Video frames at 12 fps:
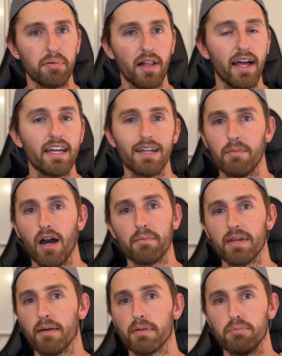play, and I might
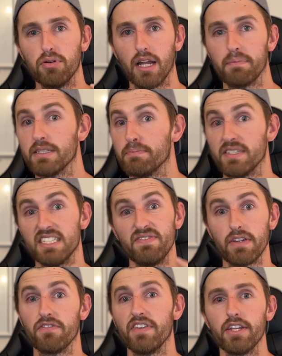be able to put up a
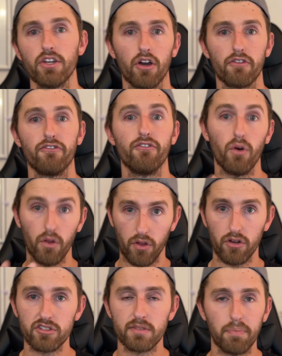specific video for
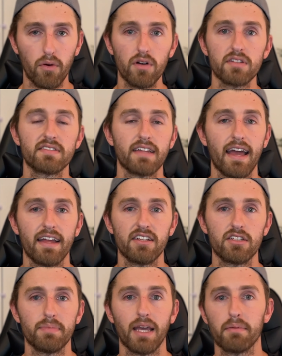those sports and
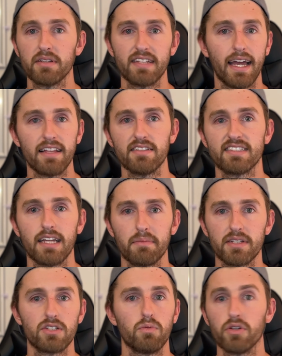to be able to tailor
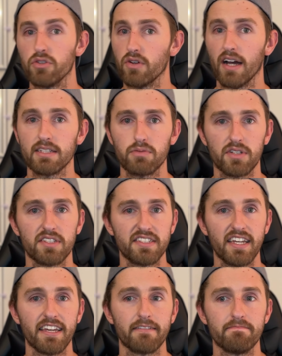something to what you guys want to
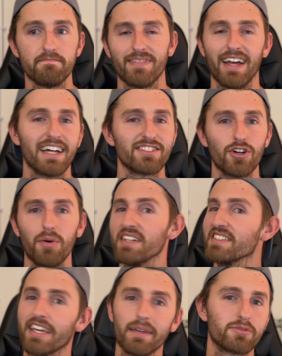see. As
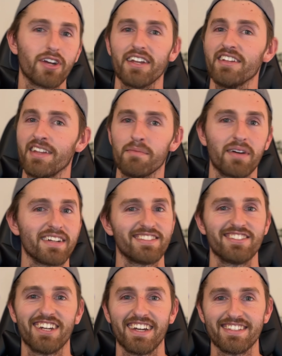always, keep training, embrace
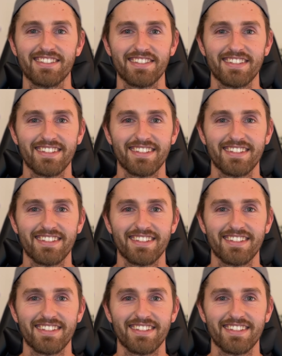the chase.